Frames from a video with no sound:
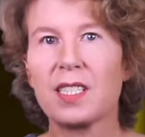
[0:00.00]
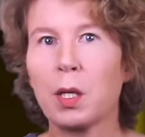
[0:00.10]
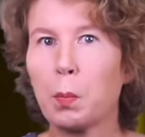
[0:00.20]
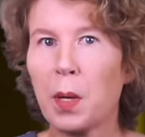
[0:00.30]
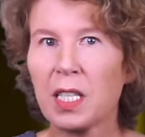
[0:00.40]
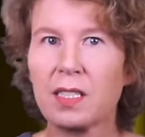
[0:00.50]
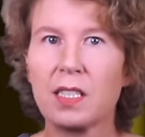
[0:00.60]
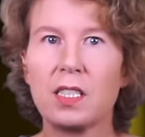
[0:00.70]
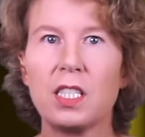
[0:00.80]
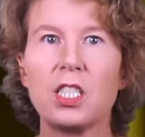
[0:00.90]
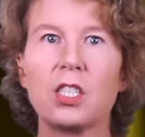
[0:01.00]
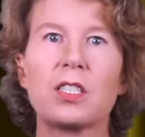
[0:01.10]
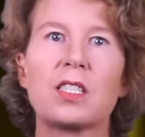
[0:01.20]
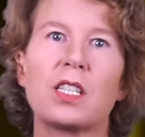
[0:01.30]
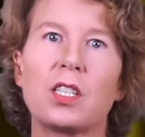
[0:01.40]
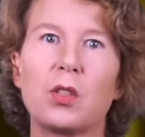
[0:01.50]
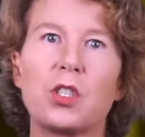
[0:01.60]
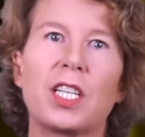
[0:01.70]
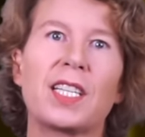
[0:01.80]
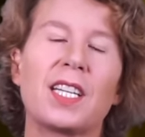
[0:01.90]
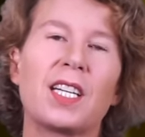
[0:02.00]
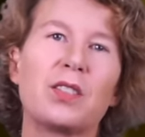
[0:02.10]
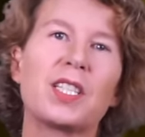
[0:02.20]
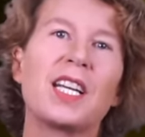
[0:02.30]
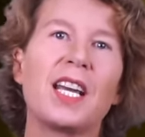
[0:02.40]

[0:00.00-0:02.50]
and mugs and t-shirts. Go check it out.